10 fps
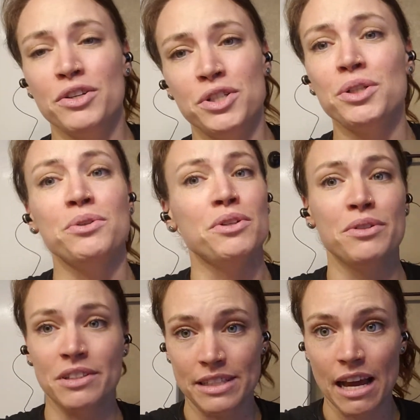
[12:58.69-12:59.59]
2
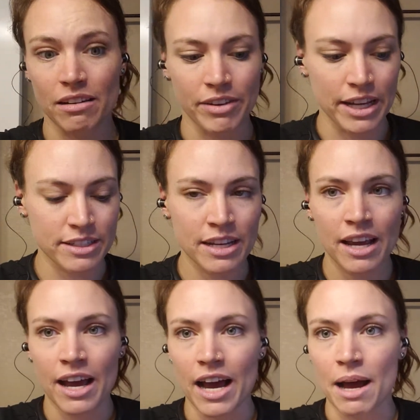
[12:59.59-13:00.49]
uses out of it.
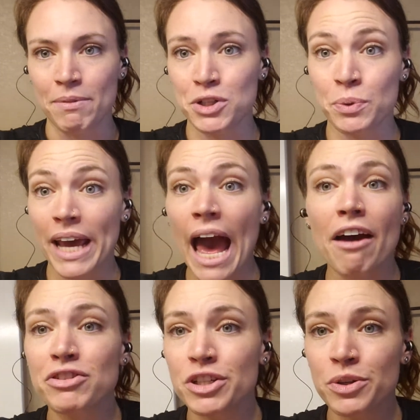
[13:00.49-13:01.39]
Do I
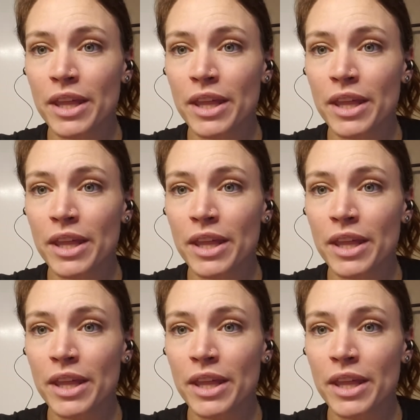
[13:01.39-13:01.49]
have to do